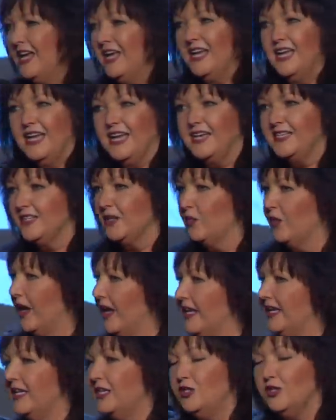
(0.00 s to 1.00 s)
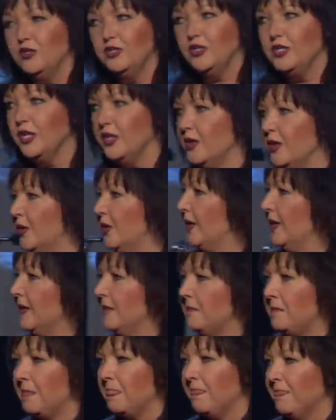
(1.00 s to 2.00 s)
He said, what I need you to do.
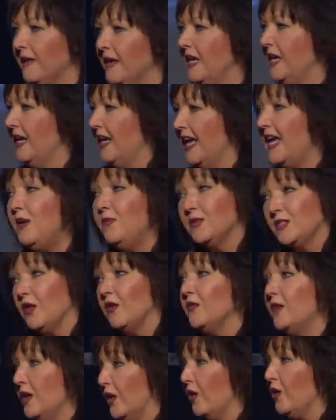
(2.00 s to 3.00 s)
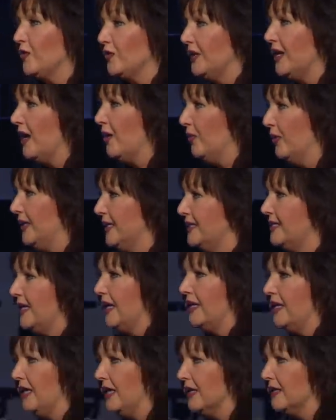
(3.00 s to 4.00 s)
He was on the earth now when he said
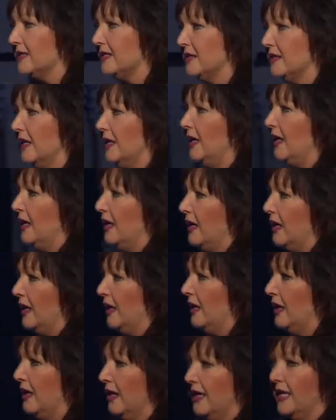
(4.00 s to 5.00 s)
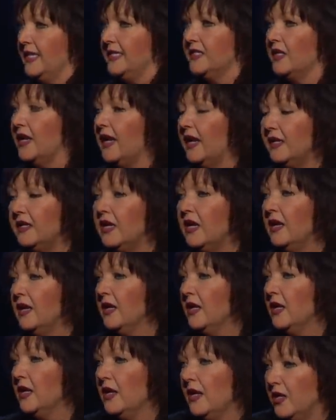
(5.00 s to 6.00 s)
this. He said,
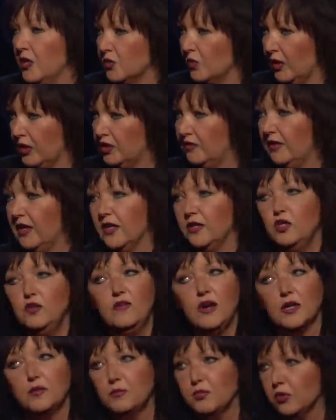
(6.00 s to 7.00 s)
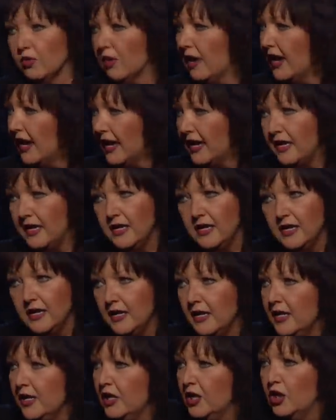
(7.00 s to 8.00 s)
here's what you got. You got to pray
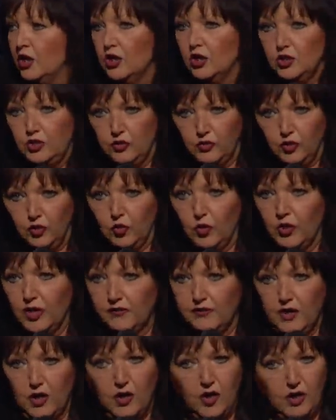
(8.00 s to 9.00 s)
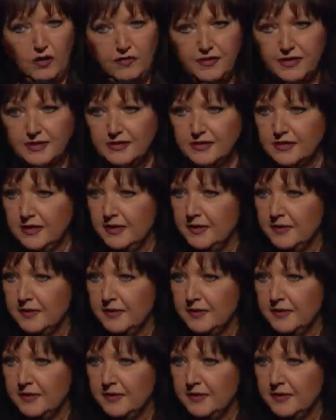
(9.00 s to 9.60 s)
to the Lord of the harvest.